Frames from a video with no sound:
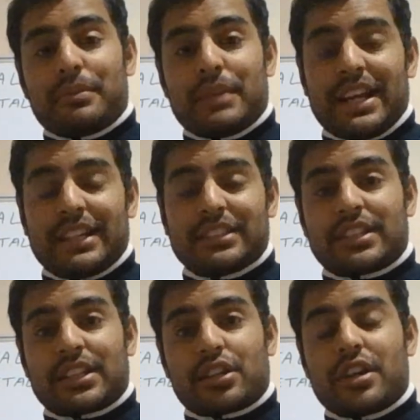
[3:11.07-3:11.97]
As
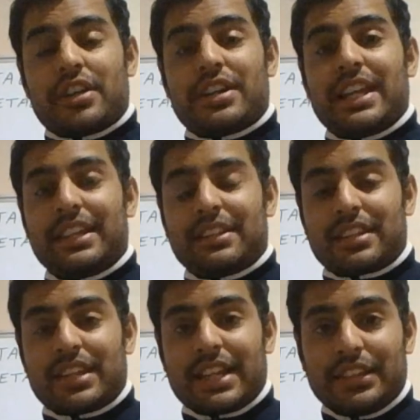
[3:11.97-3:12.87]
good heat
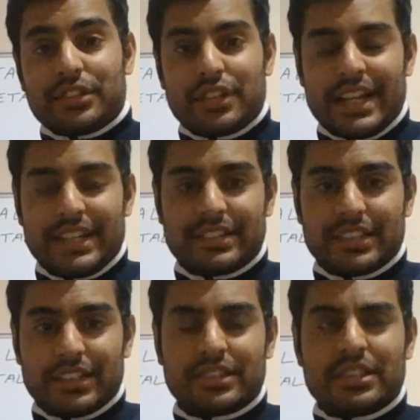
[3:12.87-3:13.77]

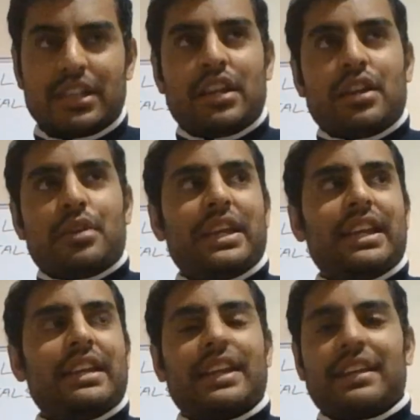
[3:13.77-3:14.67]
insulators,
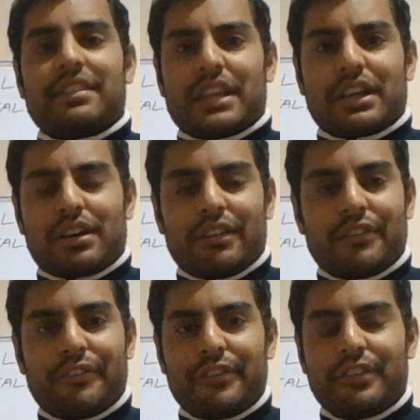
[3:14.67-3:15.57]
we can think
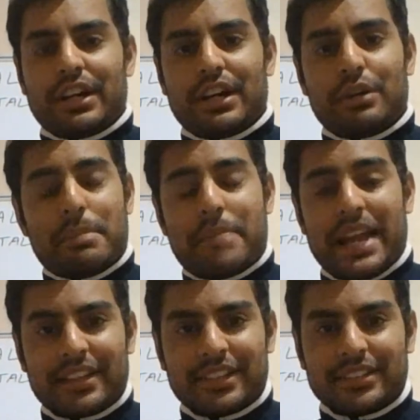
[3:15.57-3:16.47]
of our
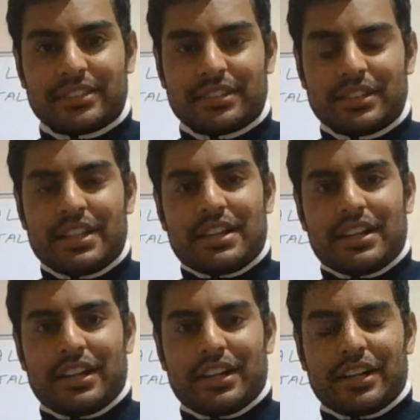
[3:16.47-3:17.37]
blanket,
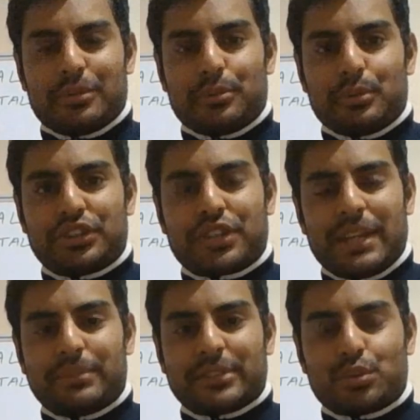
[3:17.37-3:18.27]
which
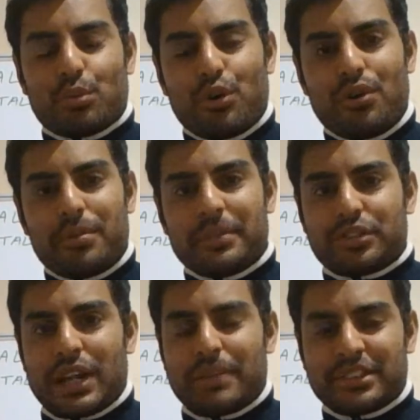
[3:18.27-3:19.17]
keeps us warm. It
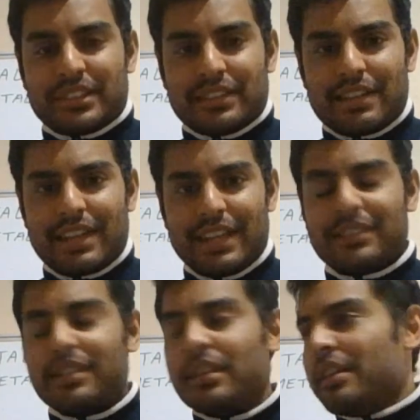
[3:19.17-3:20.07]
traps in the
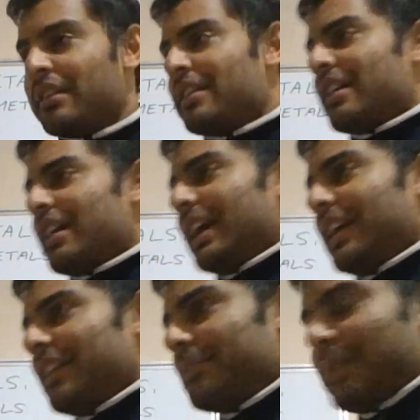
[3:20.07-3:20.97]
heat
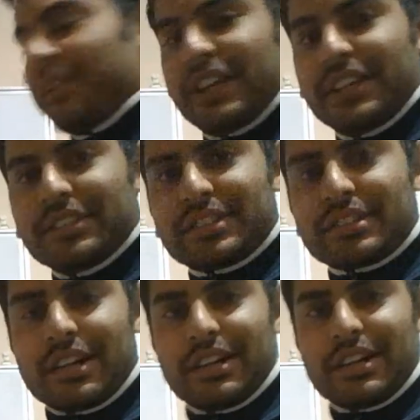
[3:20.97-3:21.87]
and prevents
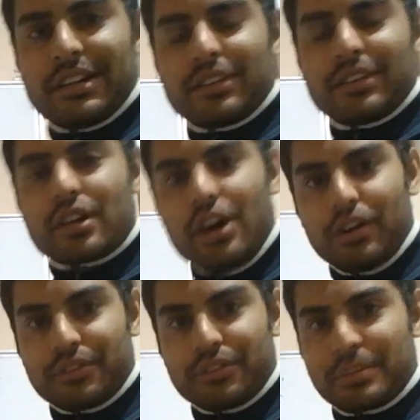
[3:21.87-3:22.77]
the
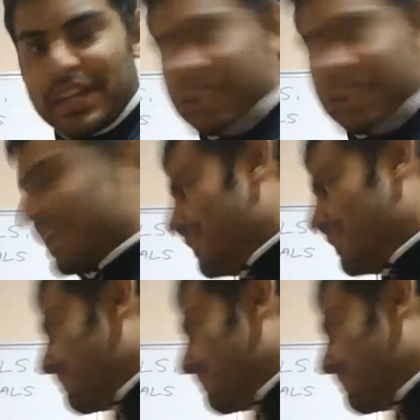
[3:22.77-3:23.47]
cold from getting in.